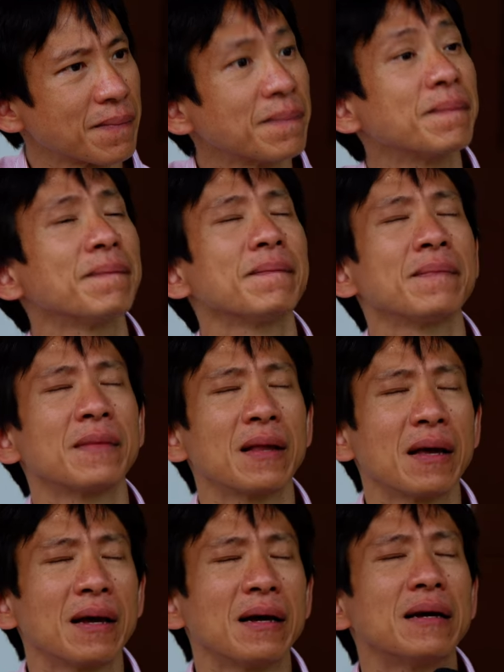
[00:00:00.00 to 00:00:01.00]
Mm.
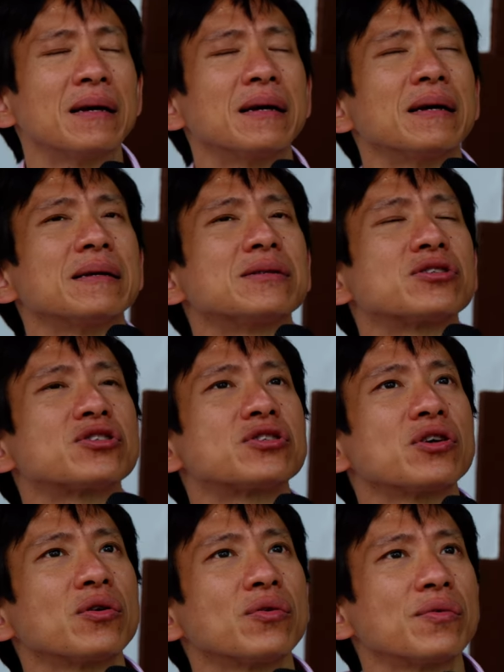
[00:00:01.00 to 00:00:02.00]

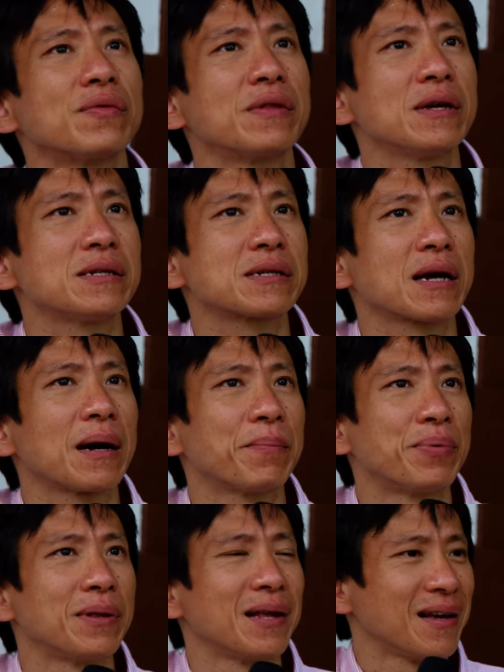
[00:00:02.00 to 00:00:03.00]
So this
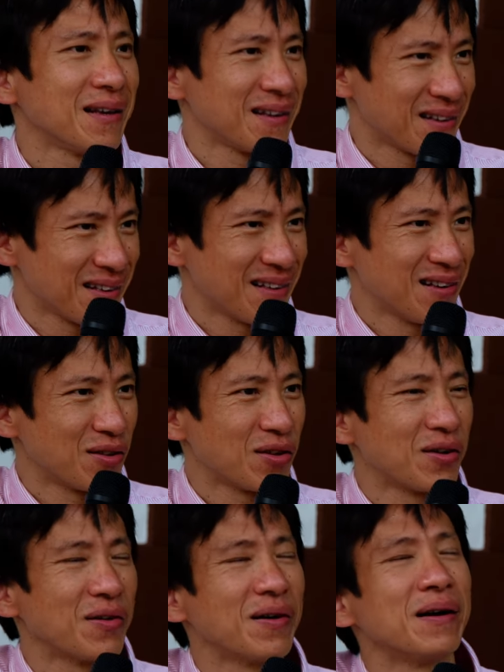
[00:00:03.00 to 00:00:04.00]
company, you
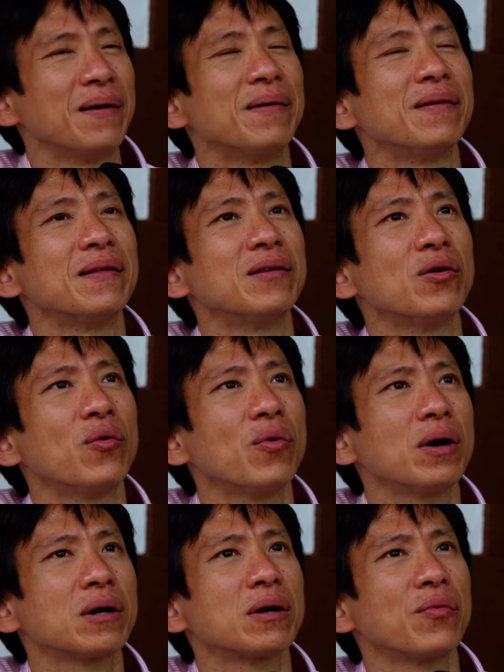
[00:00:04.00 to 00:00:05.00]
know, uh, you
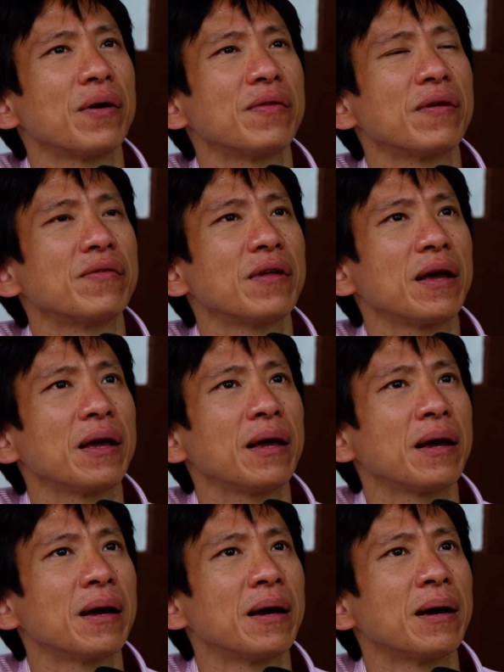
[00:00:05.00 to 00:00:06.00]
work with, they
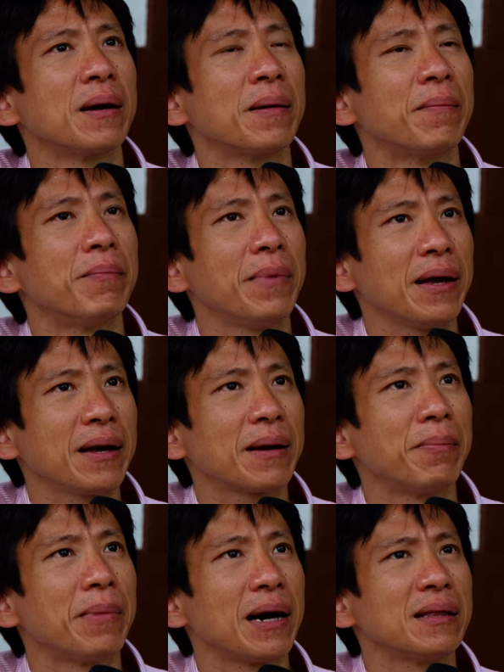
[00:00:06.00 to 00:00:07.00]
make
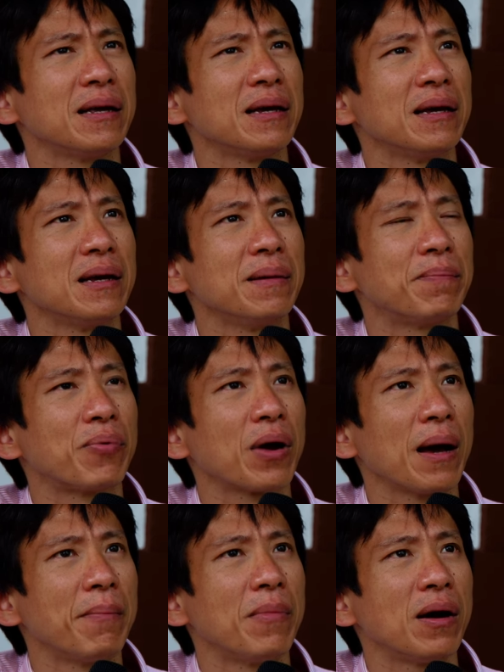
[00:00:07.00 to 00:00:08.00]
money
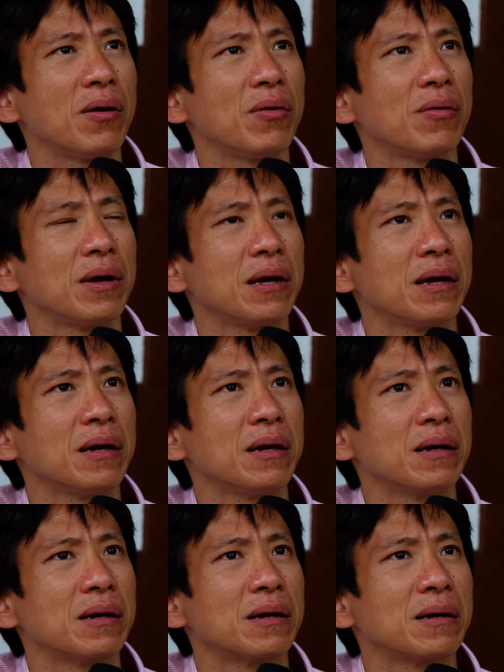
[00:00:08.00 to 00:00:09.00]
primarily